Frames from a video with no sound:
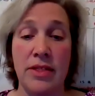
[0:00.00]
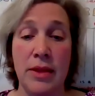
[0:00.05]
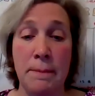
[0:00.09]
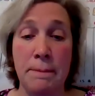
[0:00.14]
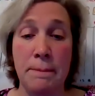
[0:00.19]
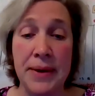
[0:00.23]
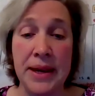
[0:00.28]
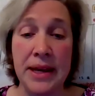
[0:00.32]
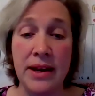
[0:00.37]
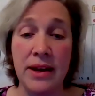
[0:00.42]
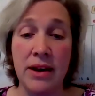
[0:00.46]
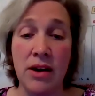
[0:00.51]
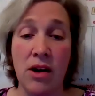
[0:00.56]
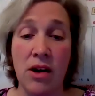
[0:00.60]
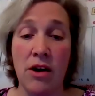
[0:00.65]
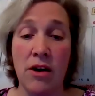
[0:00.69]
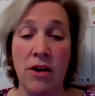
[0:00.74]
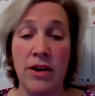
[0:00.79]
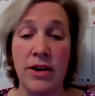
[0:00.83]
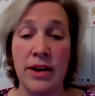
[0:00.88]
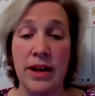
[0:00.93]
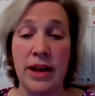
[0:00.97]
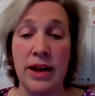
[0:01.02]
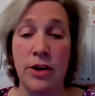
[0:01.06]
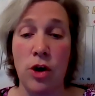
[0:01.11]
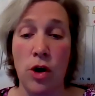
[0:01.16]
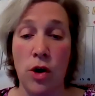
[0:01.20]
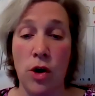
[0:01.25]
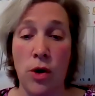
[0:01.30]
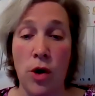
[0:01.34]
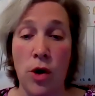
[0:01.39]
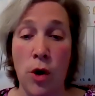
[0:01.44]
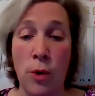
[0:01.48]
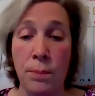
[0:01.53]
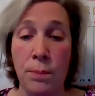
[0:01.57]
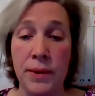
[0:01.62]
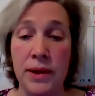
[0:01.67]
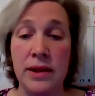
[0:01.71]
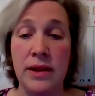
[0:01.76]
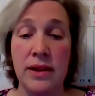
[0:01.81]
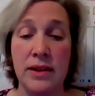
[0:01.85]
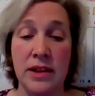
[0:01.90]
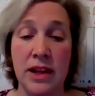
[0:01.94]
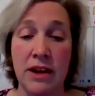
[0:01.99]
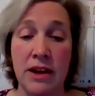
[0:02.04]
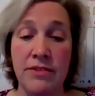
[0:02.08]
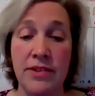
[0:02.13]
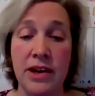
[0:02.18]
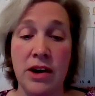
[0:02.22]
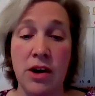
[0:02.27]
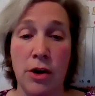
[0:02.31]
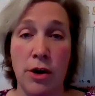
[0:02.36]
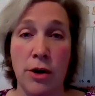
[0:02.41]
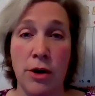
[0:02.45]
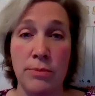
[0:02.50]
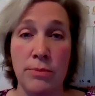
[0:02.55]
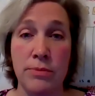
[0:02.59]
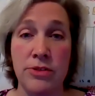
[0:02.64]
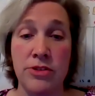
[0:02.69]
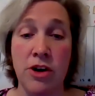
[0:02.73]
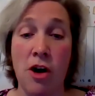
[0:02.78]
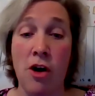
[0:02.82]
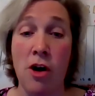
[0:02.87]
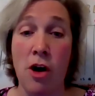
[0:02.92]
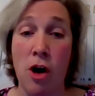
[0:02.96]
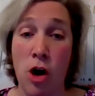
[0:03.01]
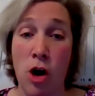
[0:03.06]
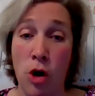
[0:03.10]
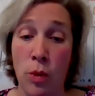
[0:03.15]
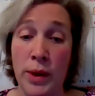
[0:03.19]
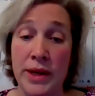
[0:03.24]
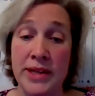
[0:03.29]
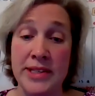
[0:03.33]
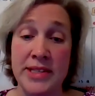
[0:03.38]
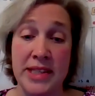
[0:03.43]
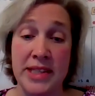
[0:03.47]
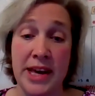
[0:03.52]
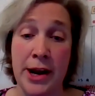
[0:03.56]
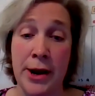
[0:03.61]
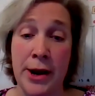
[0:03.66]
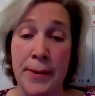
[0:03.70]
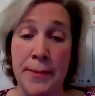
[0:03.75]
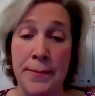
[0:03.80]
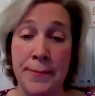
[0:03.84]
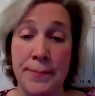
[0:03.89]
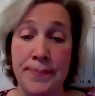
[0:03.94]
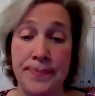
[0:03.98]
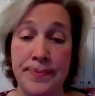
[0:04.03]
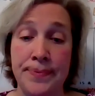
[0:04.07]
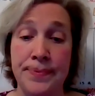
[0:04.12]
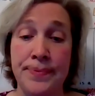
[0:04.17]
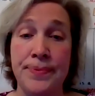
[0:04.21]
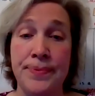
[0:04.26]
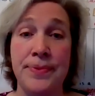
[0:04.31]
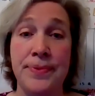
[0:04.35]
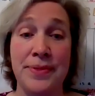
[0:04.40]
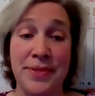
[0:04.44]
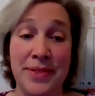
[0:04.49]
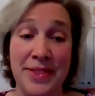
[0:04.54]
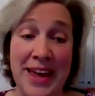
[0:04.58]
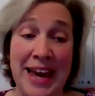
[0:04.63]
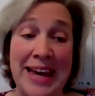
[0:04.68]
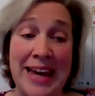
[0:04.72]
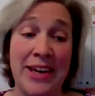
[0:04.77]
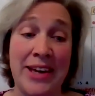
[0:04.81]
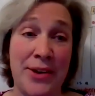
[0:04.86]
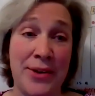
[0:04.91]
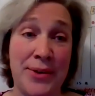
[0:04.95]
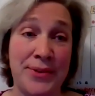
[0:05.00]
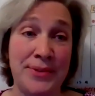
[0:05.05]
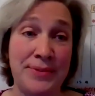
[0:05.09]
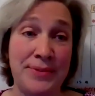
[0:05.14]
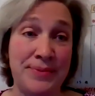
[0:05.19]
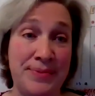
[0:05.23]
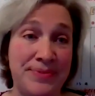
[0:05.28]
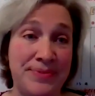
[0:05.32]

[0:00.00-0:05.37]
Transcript: The beating heart and open, loving arms are always there. Thank you.